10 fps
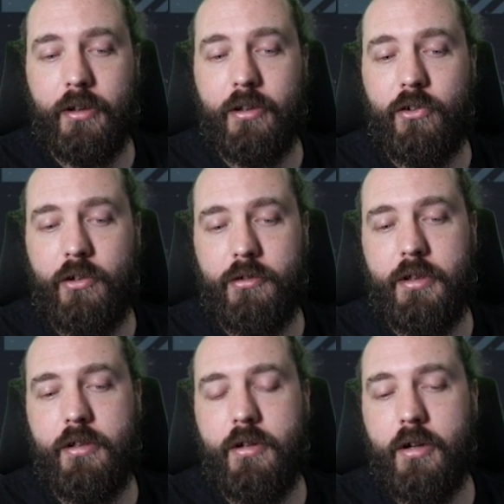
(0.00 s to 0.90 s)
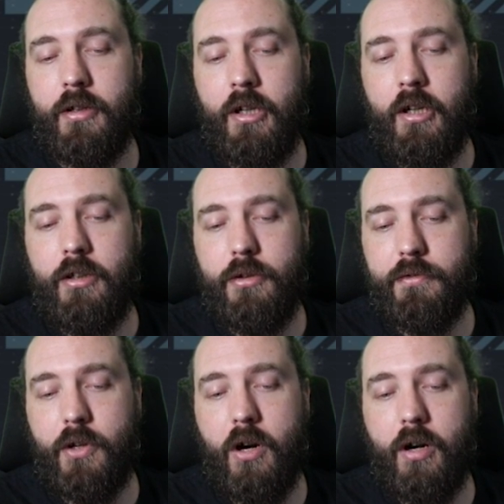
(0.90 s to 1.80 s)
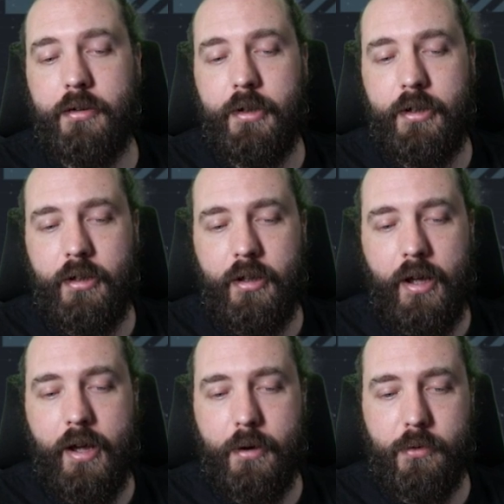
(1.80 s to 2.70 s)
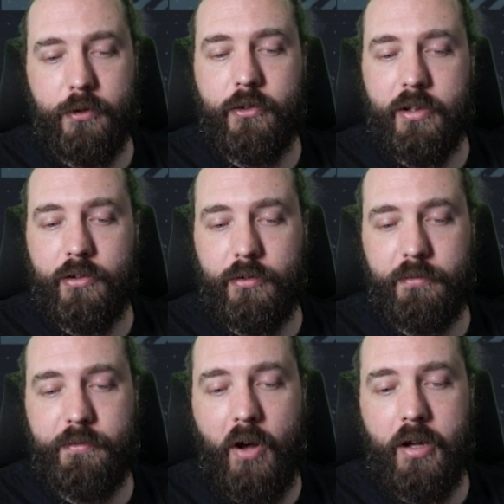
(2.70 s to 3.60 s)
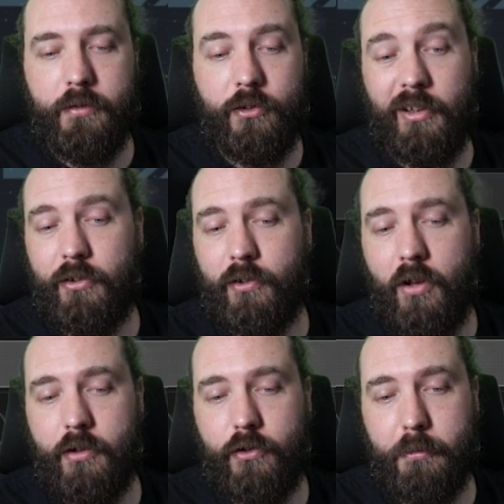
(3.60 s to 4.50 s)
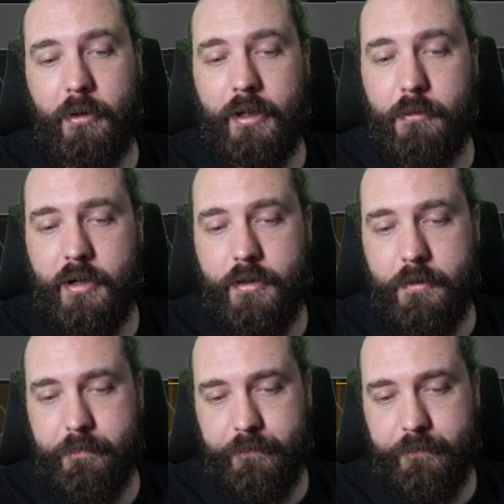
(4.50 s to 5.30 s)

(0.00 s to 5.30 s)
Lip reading: And considering, you know, you've got what is this, 5-6 slots to play with.